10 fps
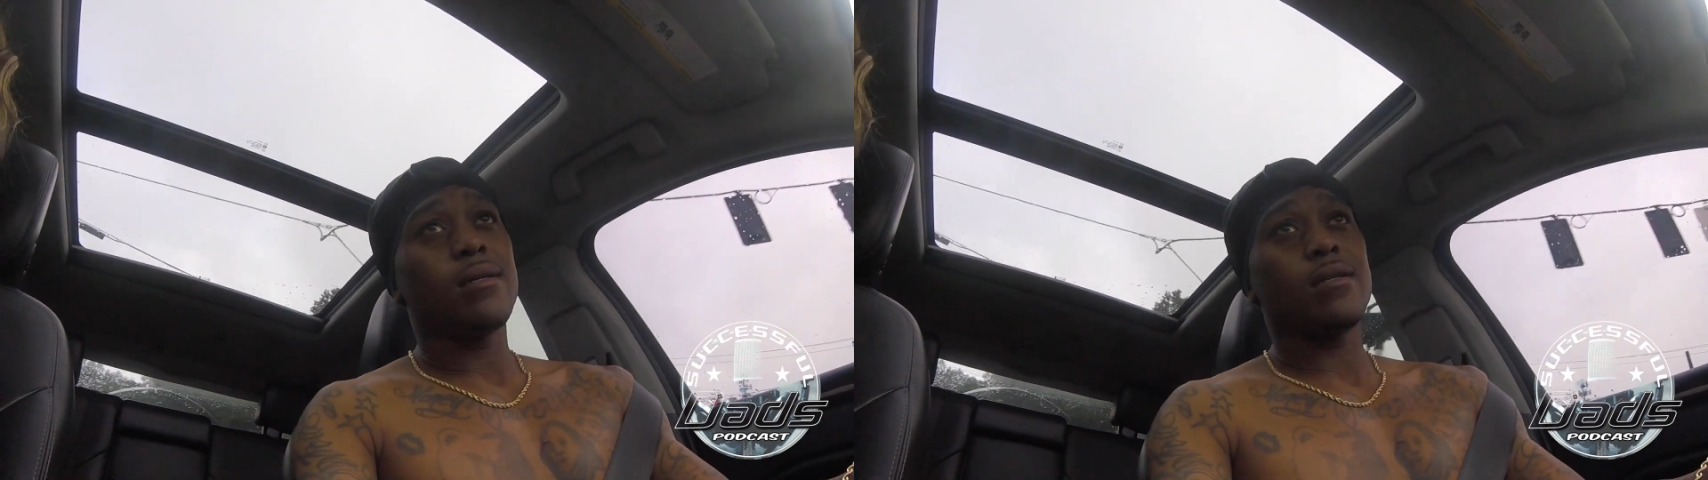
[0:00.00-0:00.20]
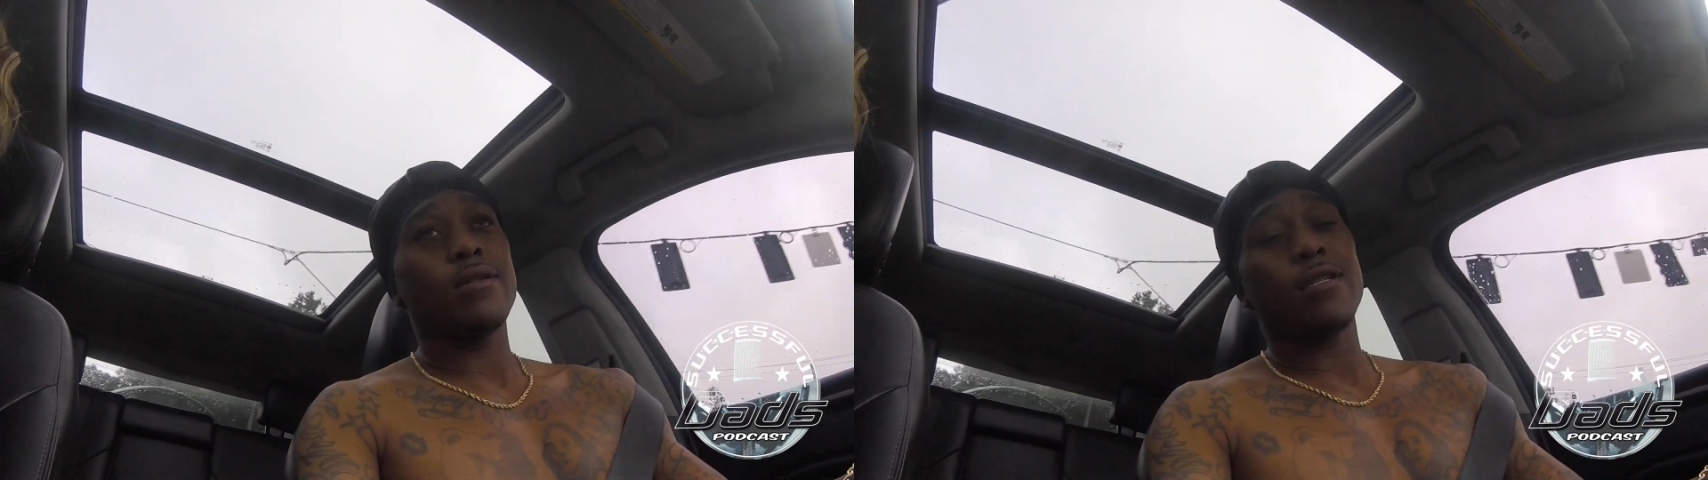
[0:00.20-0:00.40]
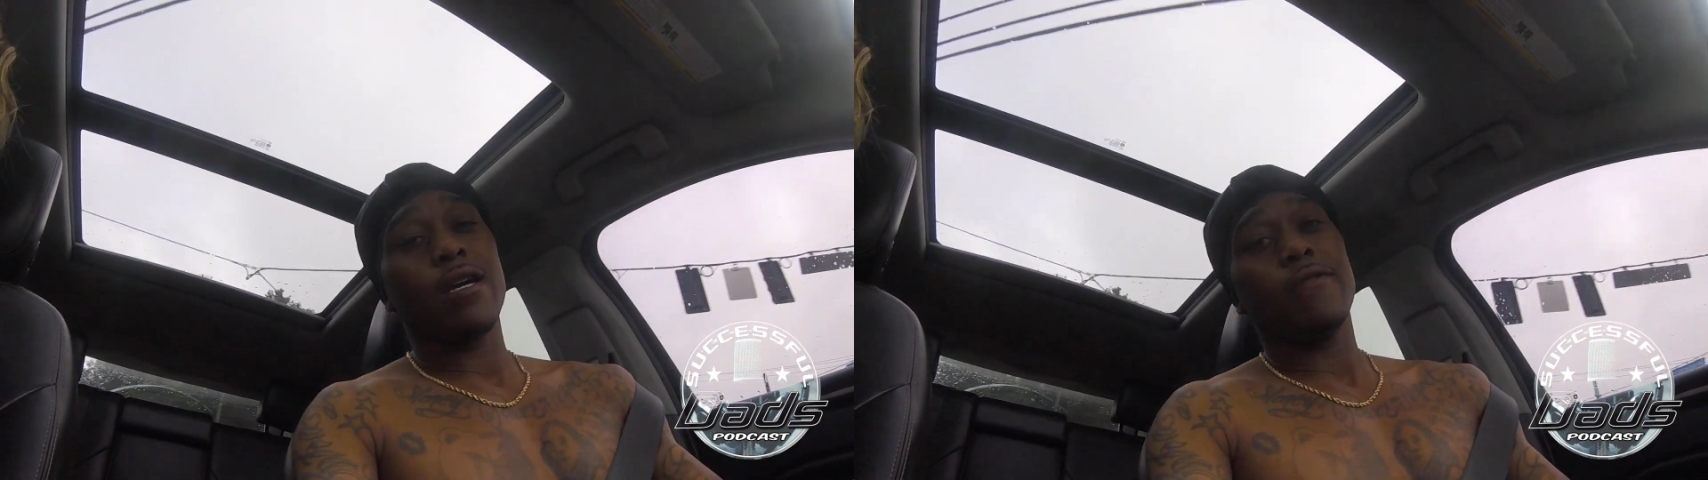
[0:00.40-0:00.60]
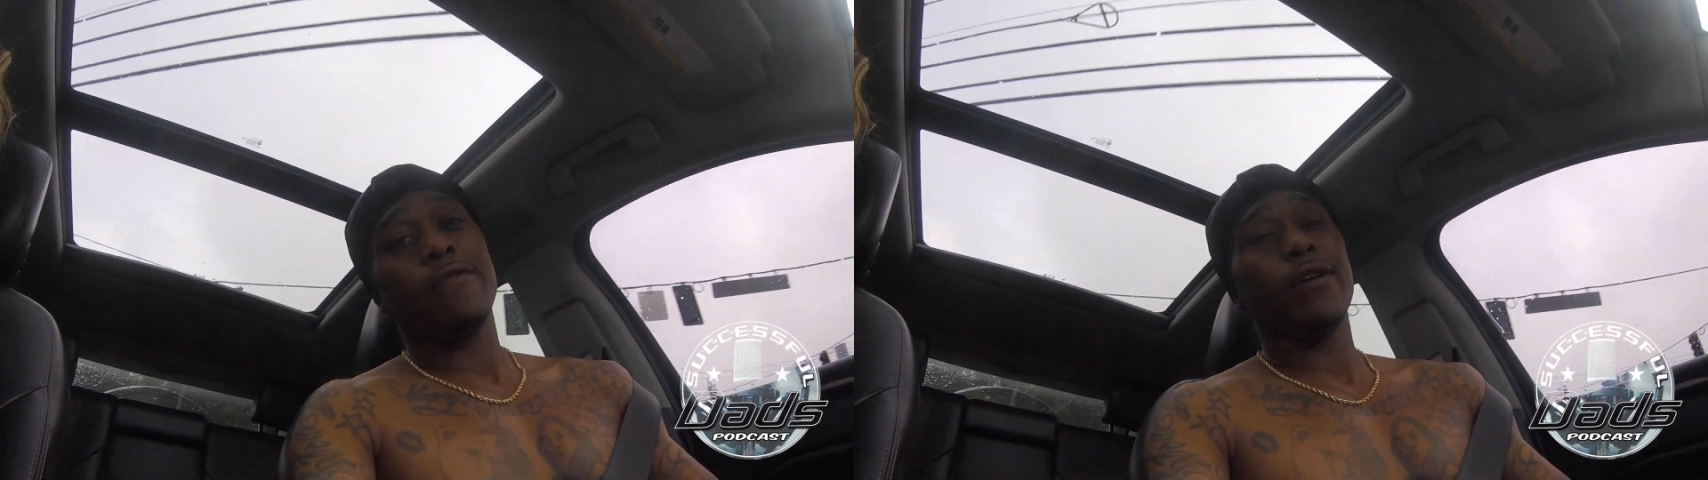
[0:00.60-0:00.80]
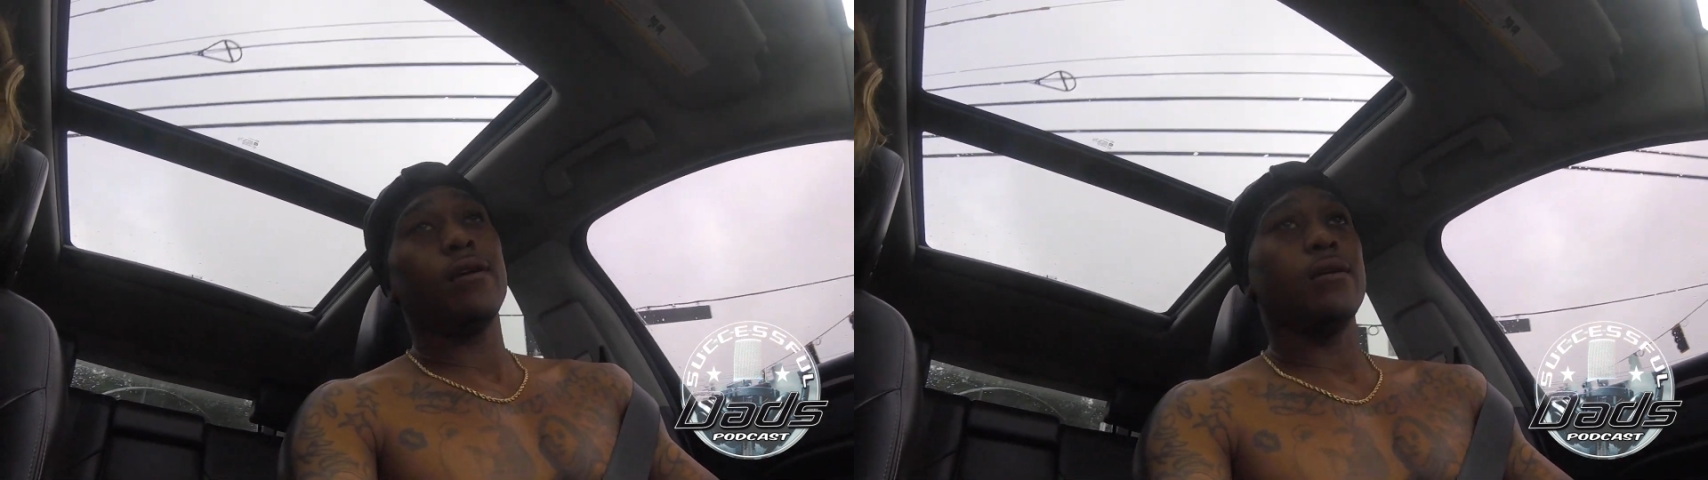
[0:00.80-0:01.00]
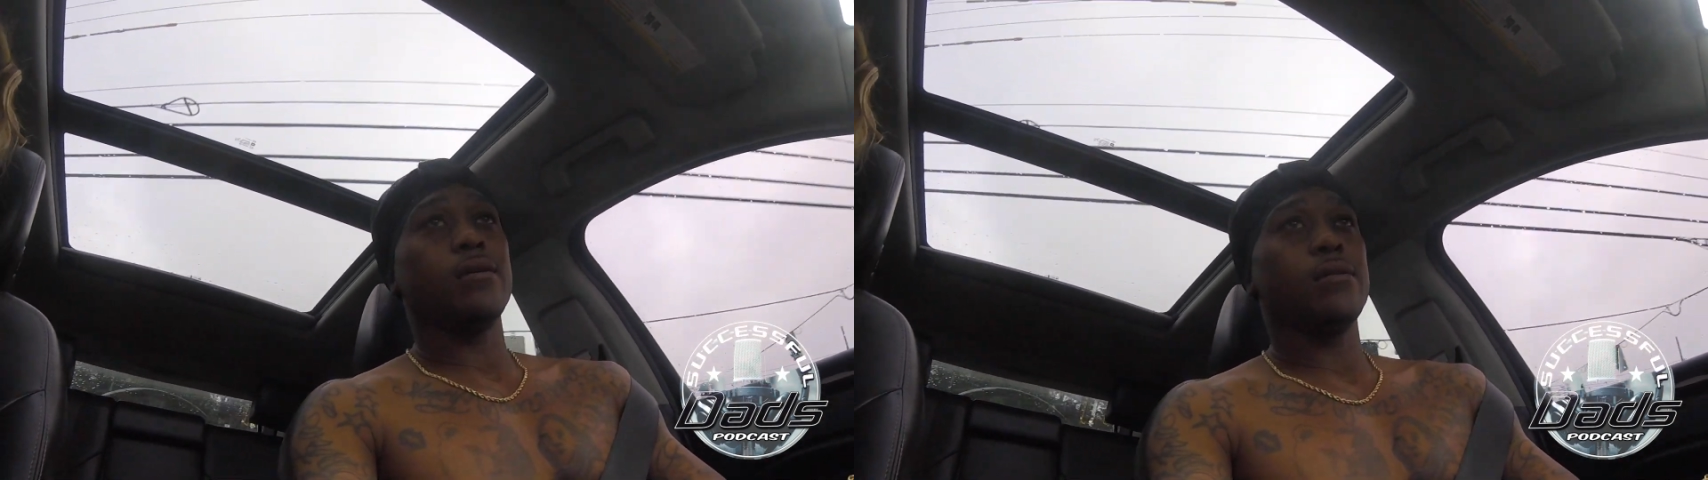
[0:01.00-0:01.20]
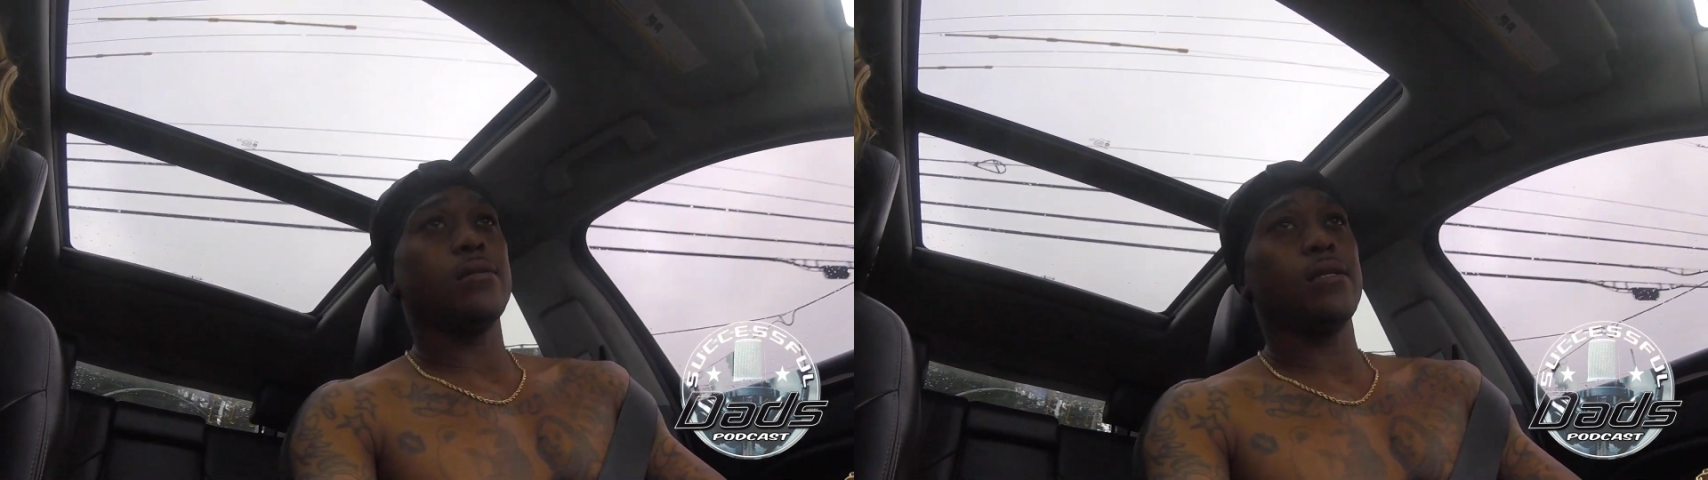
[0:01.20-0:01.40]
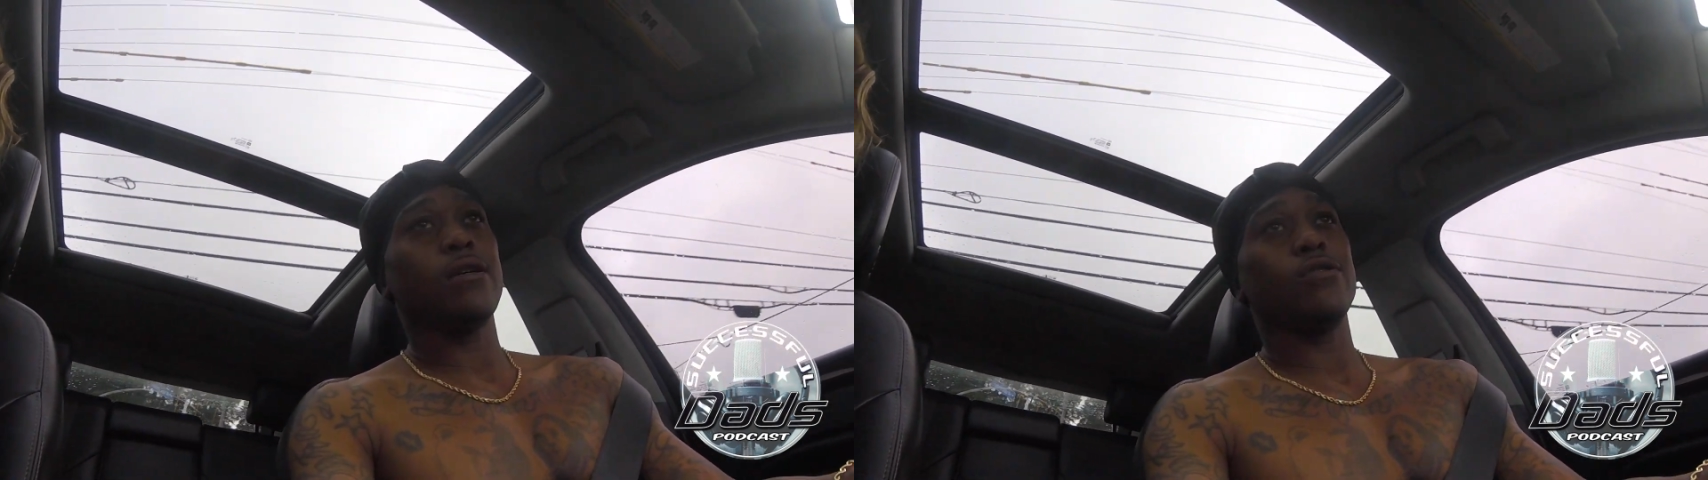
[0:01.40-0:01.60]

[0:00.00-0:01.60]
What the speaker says: So stay fit, no